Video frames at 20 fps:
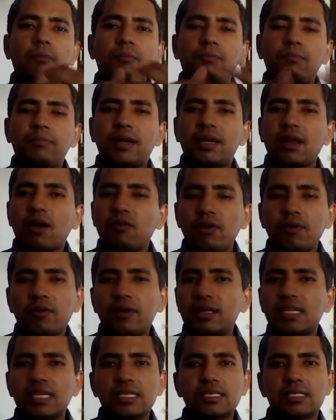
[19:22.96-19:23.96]
But
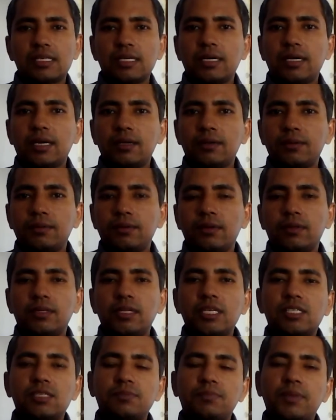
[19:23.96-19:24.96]
however, this
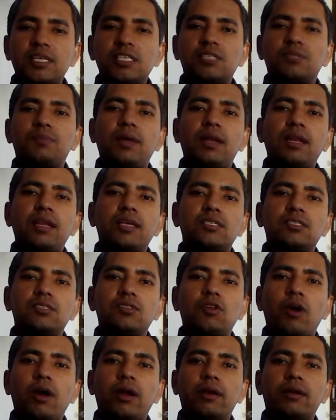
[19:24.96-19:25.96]
principle is
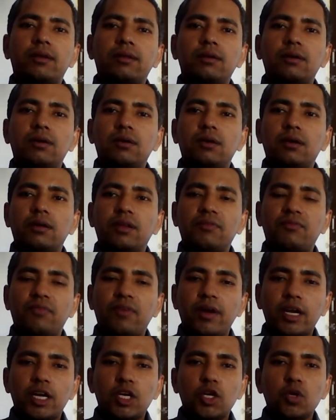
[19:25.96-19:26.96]
not
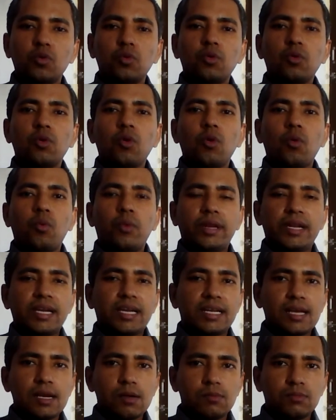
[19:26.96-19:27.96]
referred to when
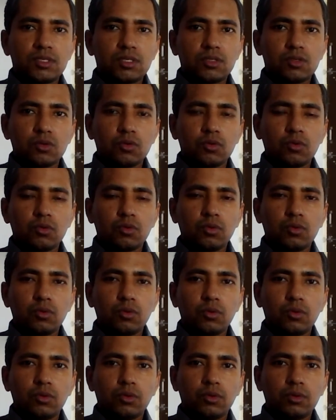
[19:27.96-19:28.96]
it comes to
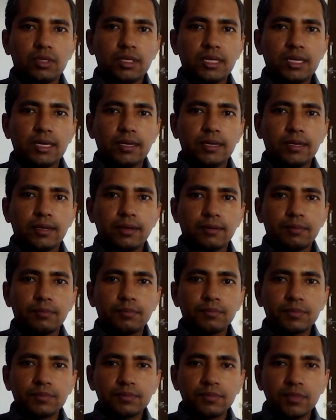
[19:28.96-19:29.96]
the
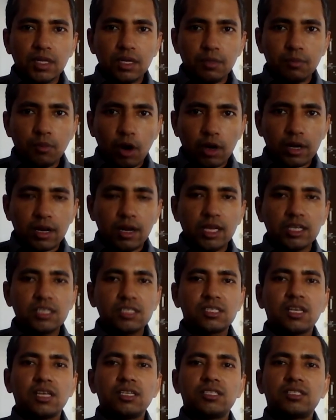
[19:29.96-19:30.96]
modern
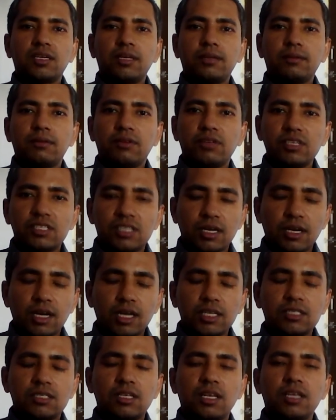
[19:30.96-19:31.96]
legislation, recent
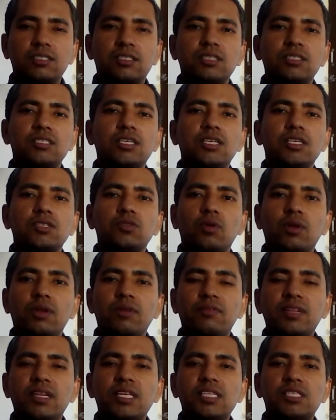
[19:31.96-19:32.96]
legislations. It is only
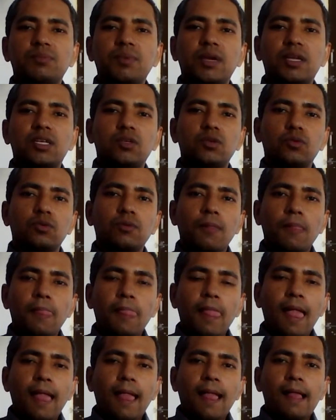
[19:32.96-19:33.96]
with respect to
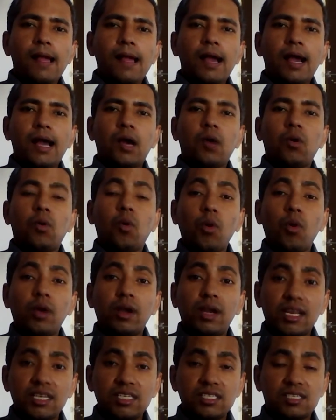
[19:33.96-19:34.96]

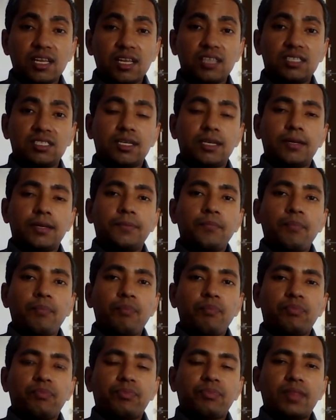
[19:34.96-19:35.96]
old legislation
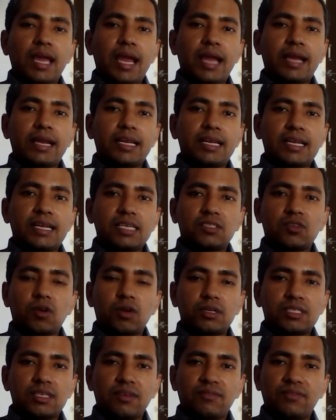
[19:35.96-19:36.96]
that it has
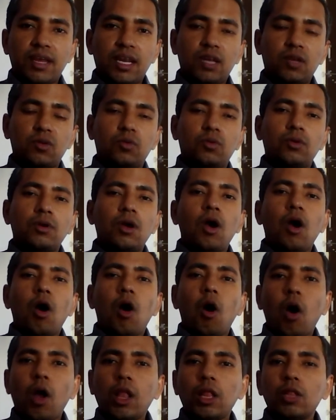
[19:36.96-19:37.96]
got some value.
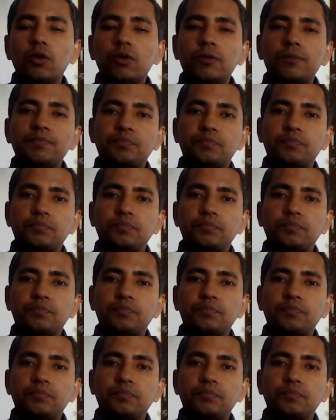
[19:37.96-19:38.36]
Although